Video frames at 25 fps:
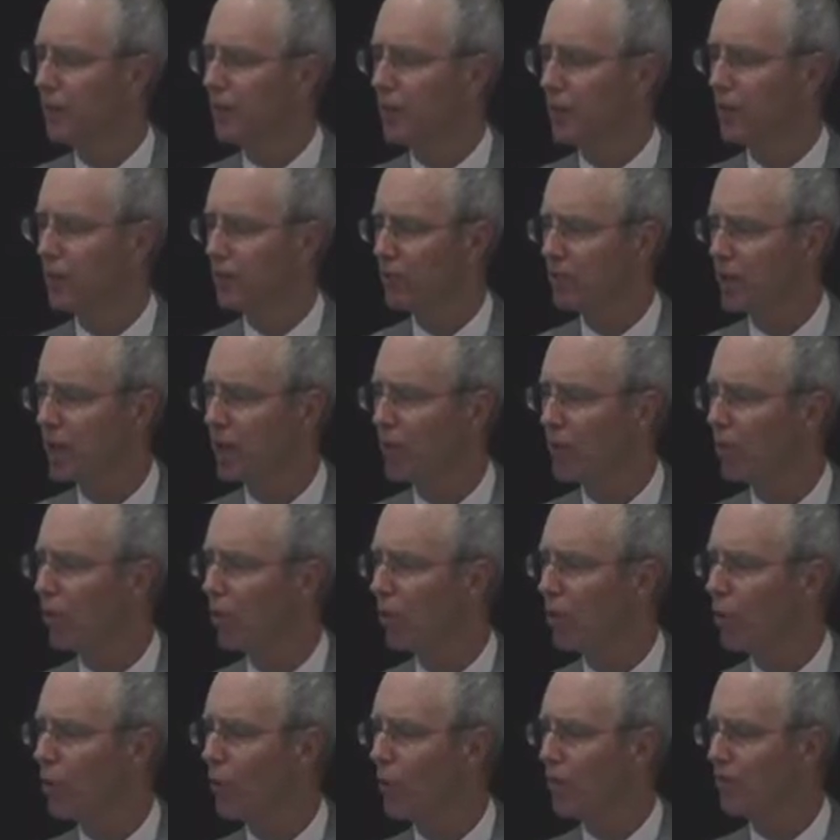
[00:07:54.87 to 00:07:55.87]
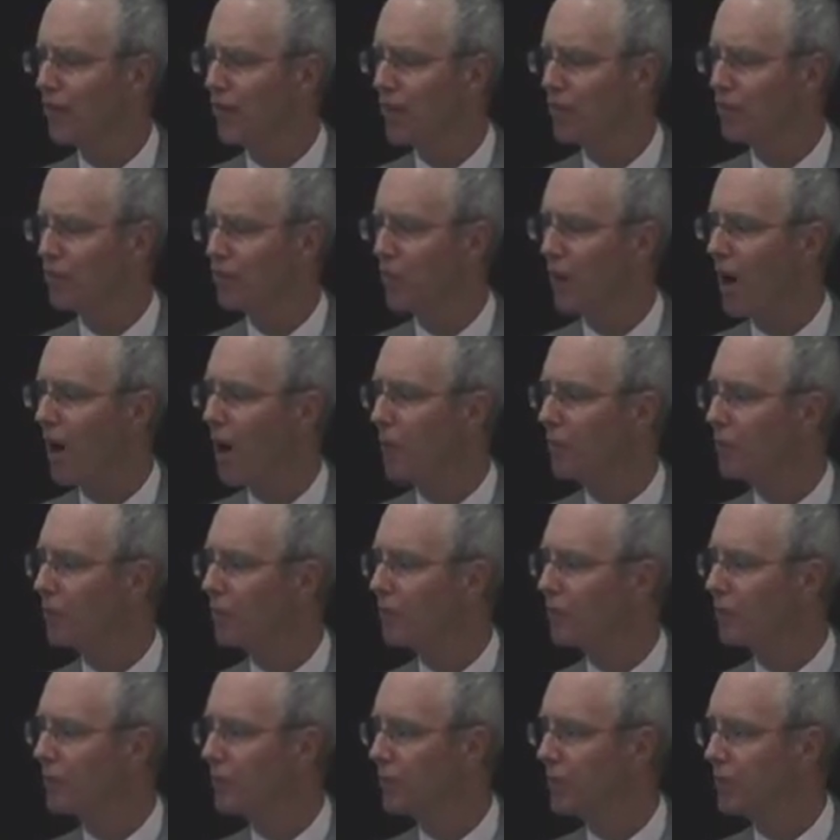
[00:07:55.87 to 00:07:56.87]
You know, down below, I've got some
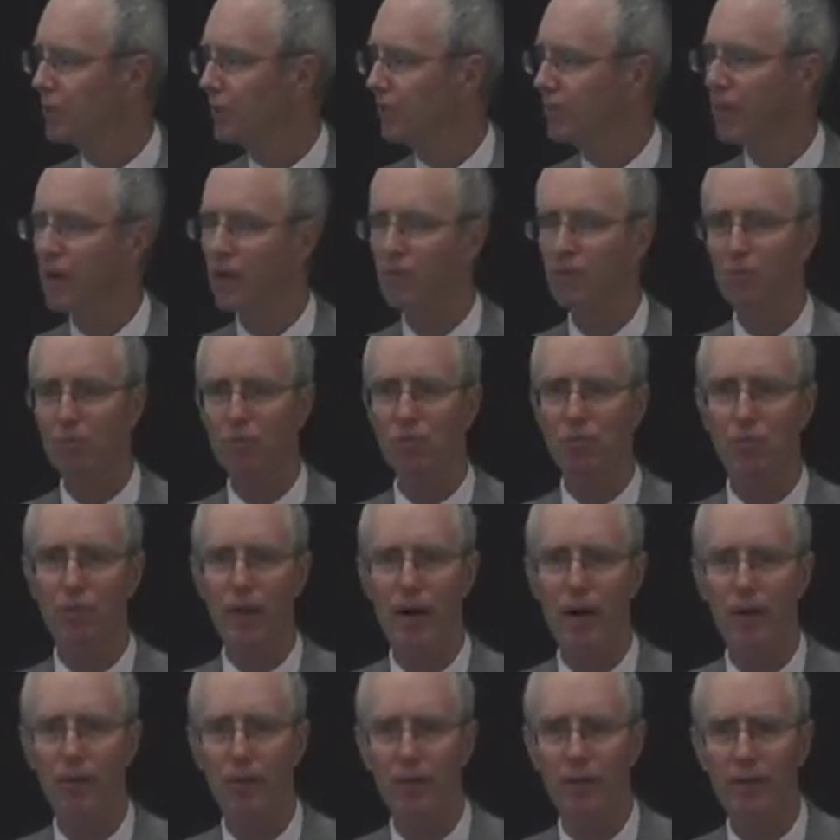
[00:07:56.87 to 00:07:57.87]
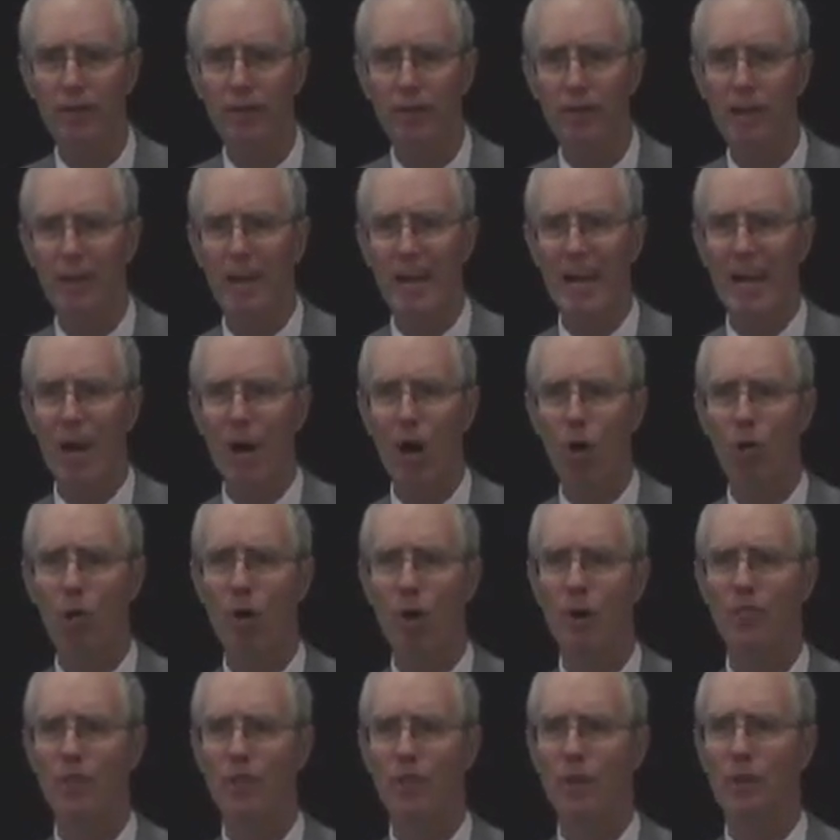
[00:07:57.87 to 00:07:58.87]
hoppers here, I've got some spouting. How
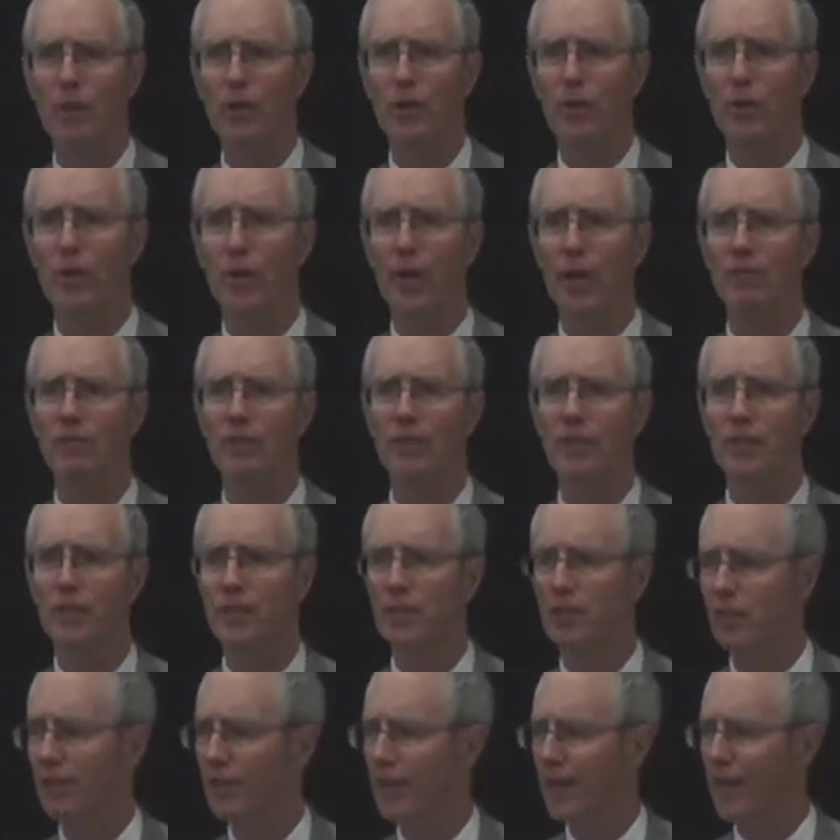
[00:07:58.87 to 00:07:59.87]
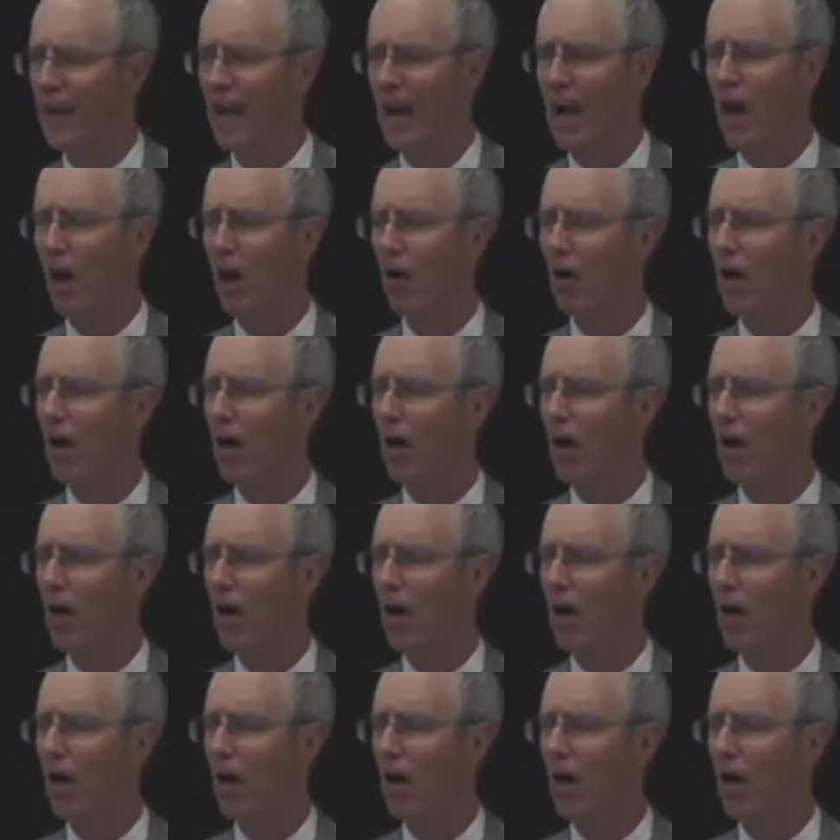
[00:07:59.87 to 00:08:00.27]
often am I going to have to get to that? How